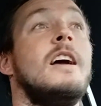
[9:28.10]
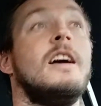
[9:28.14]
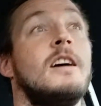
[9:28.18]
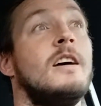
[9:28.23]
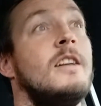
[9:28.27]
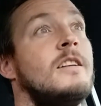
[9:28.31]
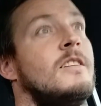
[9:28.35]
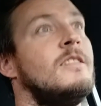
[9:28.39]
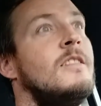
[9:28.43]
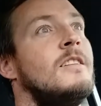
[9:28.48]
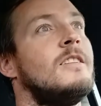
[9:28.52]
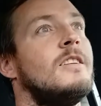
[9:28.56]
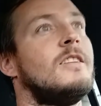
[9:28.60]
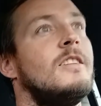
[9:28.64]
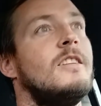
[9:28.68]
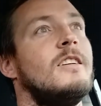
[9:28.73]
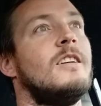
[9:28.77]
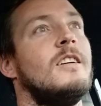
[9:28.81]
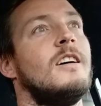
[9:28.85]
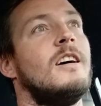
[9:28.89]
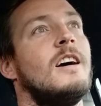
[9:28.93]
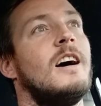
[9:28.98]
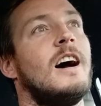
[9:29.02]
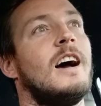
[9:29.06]

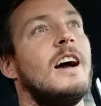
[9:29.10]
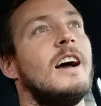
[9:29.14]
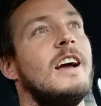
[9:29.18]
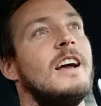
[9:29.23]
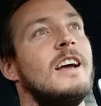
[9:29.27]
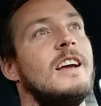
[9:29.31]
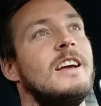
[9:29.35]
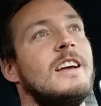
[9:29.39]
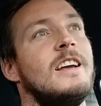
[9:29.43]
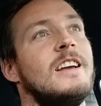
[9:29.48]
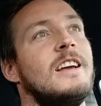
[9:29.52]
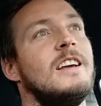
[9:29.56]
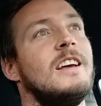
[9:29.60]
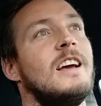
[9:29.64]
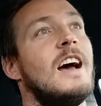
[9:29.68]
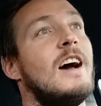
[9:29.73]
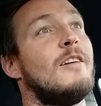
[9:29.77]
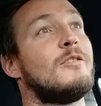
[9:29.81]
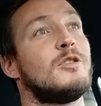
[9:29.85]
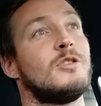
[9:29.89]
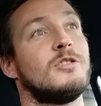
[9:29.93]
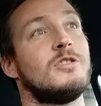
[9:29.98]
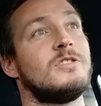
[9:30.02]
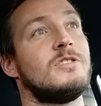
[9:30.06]
And
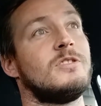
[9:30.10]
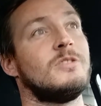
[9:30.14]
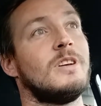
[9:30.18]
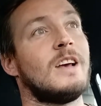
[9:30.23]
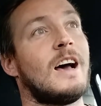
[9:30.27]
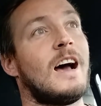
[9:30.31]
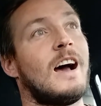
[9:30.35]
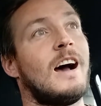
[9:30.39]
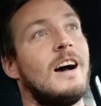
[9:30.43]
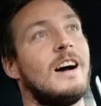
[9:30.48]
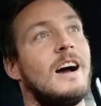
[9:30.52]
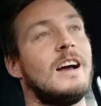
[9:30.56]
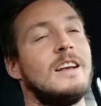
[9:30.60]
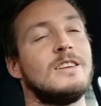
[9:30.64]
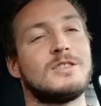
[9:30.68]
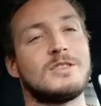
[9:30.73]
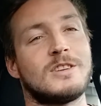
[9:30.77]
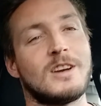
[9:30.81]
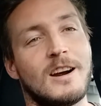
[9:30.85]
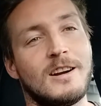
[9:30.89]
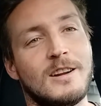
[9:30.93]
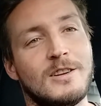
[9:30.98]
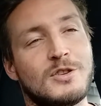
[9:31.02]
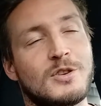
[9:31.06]
after
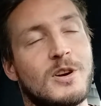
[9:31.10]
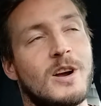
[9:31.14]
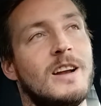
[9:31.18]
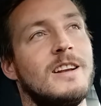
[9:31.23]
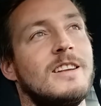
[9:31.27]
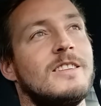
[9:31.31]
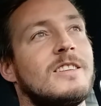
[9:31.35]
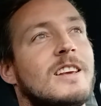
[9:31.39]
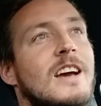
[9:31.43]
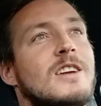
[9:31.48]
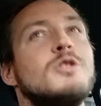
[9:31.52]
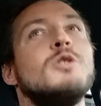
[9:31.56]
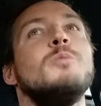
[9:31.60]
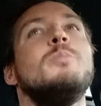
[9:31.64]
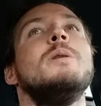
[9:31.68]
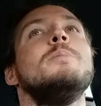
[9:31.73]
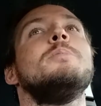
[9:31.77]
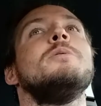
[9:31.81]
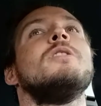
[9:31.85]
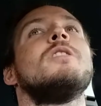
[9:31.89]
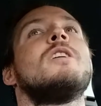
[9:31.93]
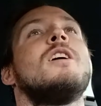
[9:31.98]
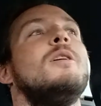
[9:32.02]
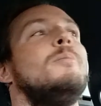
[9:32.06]
I started trying to
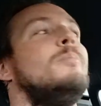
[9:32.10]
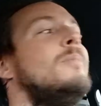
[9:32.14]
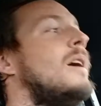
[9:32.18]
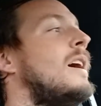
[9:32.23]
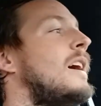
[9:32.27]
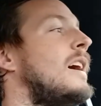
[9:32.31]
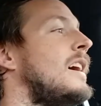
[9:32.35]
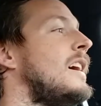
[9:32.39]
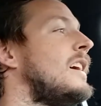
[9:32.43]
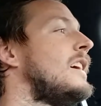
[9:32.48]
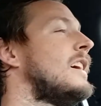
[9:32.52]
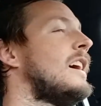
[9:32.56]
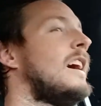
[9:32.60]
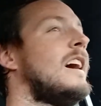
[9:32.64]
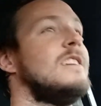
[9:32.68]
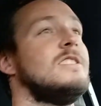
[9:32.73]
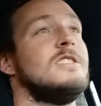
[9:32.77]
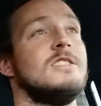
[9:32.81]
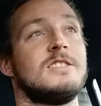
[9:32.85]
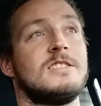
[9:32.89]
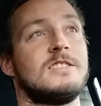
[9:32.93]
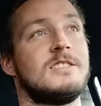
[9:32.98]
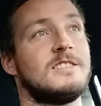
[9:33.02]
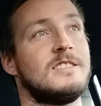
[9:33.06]
schedule people to come
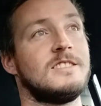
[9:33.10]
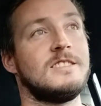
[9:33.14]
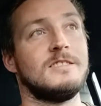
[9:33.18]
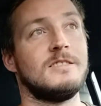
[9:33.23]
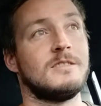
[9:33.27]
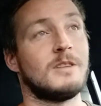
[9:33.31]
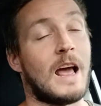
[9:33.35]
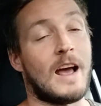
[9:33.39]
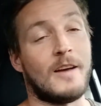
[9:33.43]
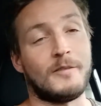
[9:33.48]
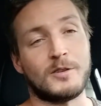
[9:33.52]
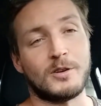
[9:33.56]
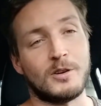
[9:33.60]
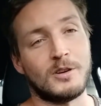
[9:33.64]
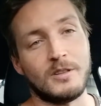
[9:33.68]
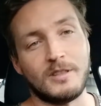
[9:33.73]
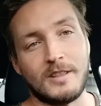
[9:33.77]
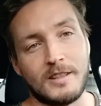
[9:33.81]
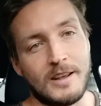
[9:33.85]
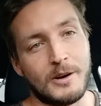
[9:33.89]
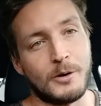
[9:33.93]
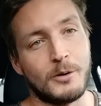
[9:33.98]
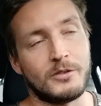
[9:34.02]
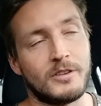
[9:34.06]
by,
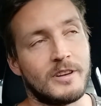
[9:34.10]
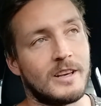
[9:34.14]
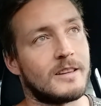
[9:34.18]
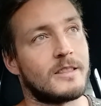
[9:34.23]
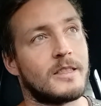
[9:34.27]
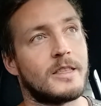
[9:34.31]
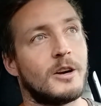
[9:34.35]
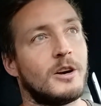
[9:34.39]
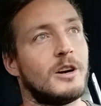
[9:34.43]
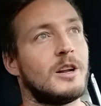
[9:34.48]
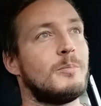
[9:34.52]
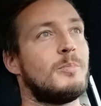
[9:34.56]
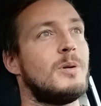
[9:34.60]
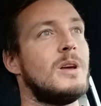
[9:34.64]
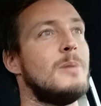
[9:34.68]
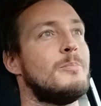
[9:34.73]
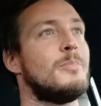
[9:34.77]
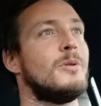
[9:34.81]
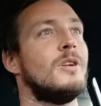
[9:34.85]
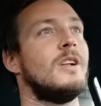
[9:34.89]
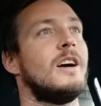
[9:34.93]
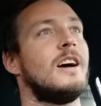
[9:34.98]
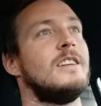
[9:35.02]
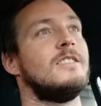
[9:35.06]
after there was like
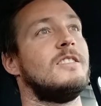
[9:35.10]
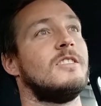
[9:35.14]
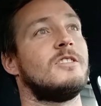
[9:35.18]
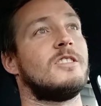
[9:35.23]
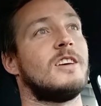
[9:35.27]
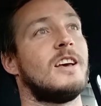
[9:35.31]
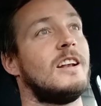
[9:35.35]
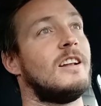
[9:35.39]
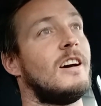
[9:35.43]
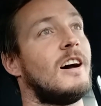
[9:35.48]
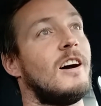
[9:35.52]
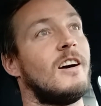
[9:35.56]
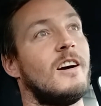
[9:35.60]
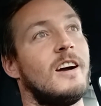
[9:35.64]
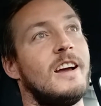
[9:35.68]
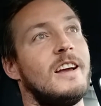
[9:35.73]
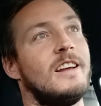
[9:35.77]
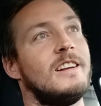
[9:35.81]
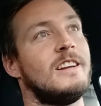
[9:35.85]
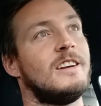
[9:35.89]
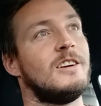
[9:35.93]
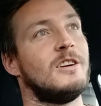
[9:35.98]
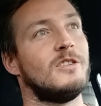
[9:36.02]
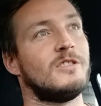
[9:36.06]
30 people, I just said,
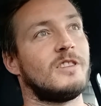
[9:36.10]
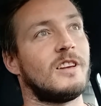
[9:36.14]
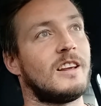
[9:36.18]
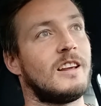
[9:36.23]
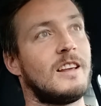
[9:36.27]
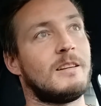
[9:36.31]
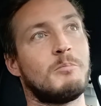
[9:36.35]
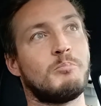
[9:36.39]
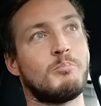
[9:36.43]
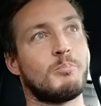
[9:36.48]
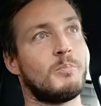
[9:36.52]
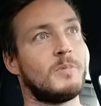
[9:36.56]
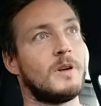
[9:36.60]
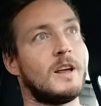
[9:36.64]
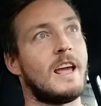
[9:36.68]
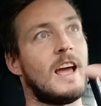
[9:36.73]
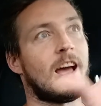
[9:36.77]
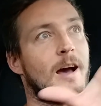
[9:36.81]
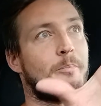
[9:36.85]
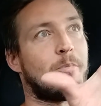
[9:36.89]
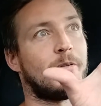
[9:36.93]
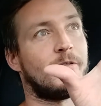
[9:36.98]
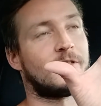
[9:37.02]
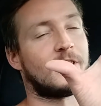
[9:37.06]
all right, here's a
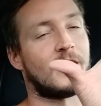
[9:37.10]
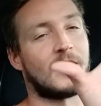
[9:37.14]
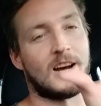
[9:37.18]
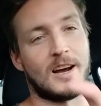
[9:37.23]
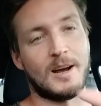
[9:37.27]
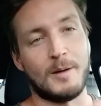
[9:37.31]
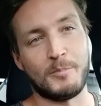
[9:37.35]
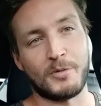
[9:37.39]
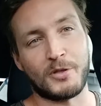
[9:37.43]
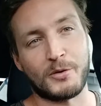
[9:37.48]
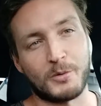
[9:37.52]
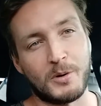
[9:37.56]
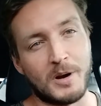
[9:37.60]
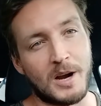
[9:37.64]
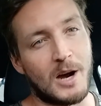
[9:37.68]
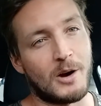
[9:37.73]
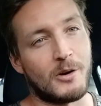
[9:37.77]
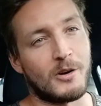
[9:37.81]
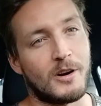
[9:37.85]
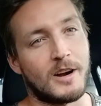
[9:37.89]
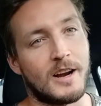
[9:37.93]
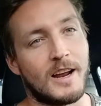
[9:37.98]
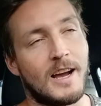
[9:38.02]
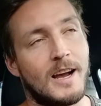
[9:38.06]
gap of time,
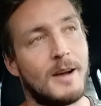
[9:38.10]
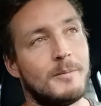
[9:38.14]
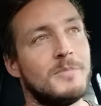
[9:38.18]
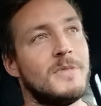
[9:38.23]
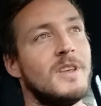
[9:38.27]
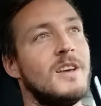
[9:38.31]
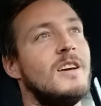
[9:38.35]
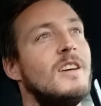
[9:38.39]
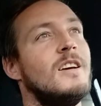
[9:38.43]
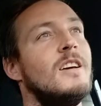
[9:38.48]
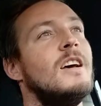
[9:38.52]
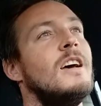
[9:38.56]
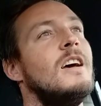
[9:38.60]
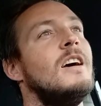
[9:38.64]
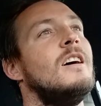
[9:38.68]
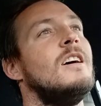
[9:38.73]
3-hour gap.